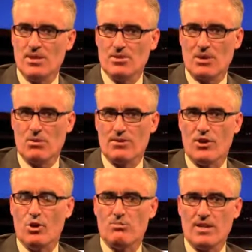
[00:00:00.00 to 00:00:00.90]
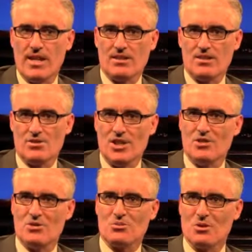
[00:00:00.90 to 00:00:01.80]
because I would have hoped that the
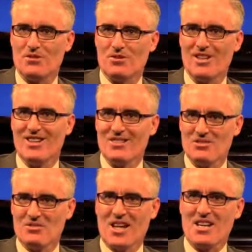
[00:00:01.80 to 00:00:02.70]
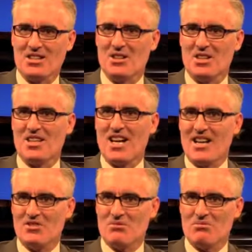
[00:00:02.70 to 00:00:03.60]
seniors would have taken the young
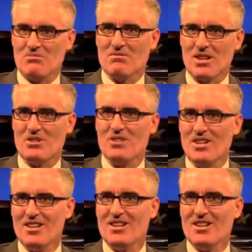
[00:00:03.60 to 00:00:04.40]
guys, you know,